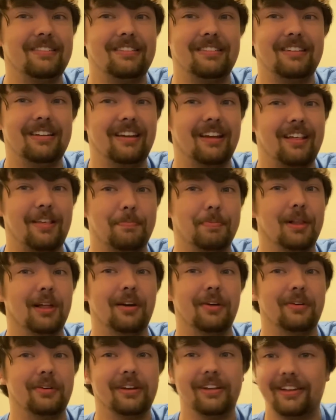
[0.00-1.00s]

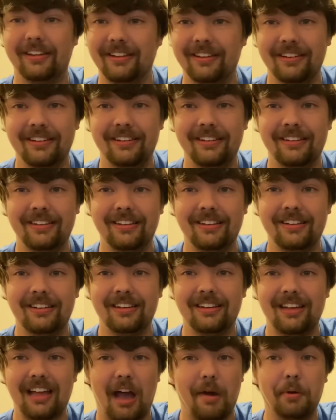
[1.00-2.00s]
explode.
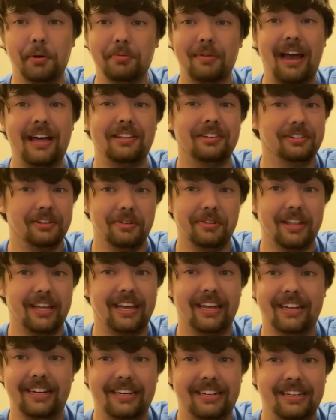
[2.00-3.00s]
I would rather do
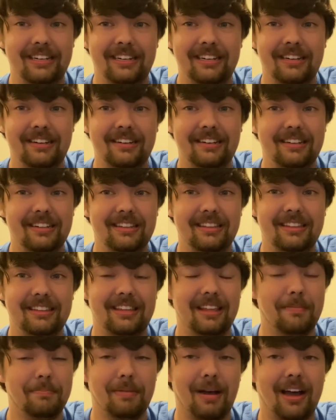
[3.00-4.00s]
that
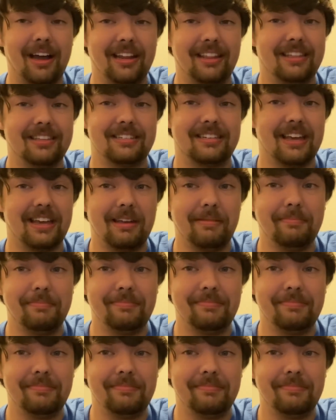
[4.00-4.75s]
than buy this game.